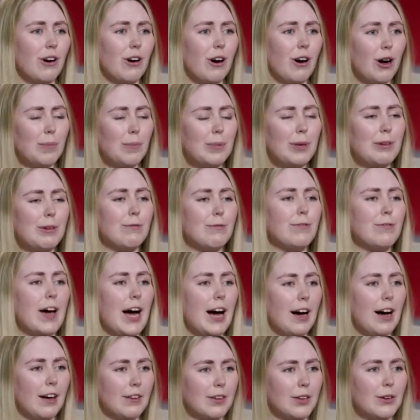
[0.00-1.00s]
all be
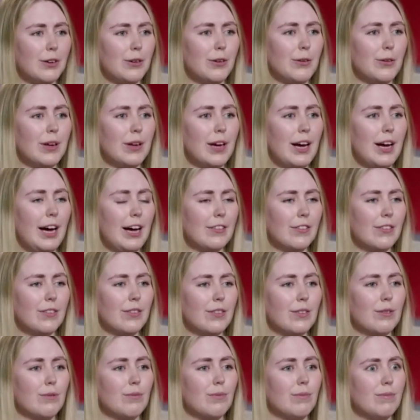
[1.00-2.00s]
valued
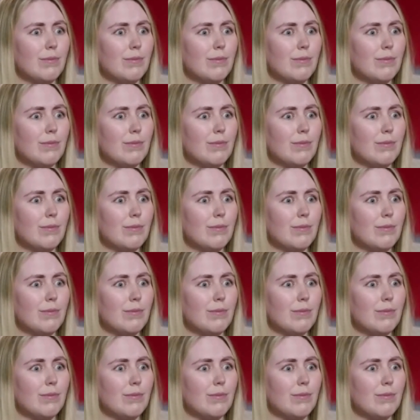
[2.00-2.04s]
as